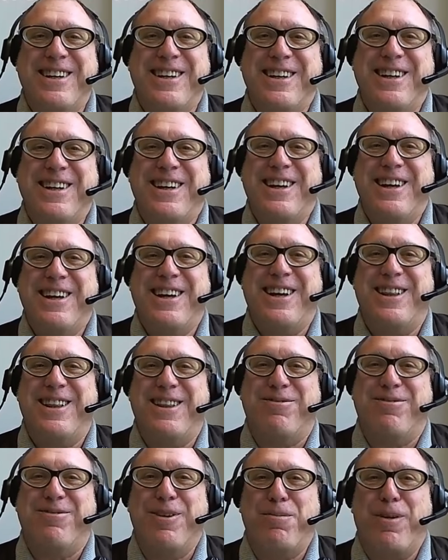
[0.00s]
in the
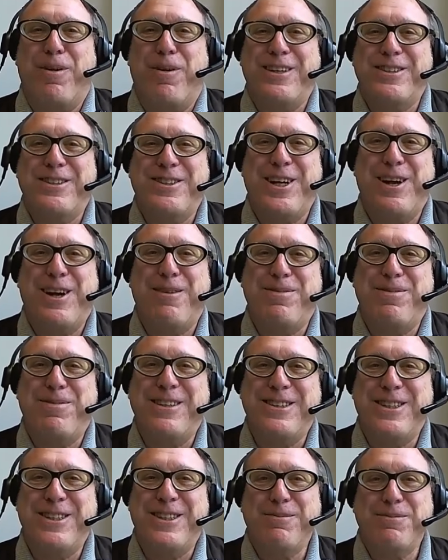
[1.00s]
football
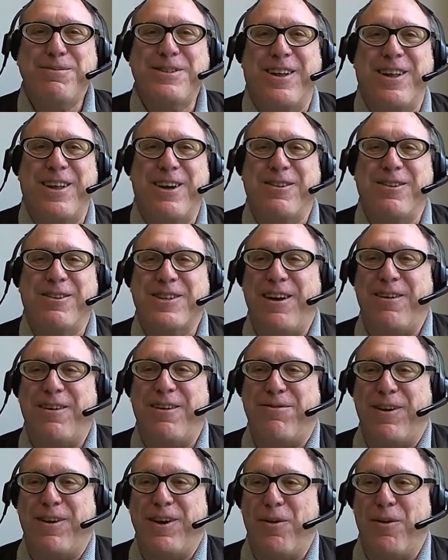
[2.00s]
championship, so that was kind of
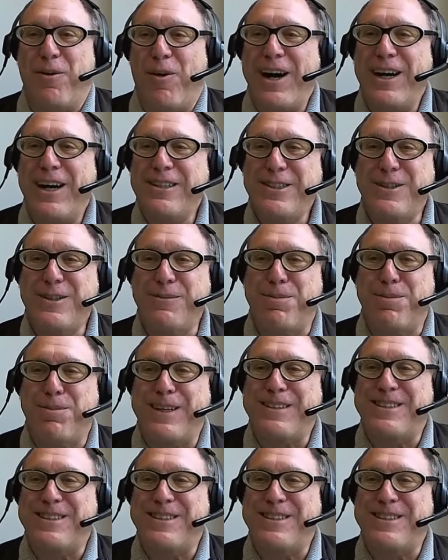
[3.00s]
fun to watch. But